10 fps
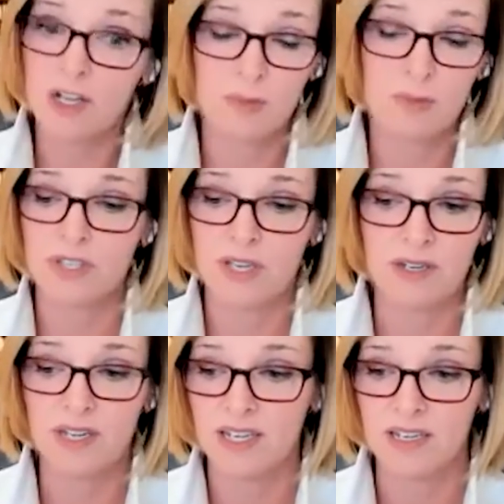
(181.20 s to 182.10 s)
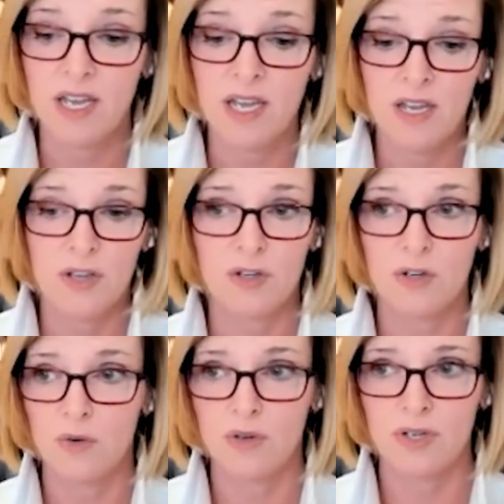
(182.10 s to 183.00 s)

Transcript: 100%. And, you know,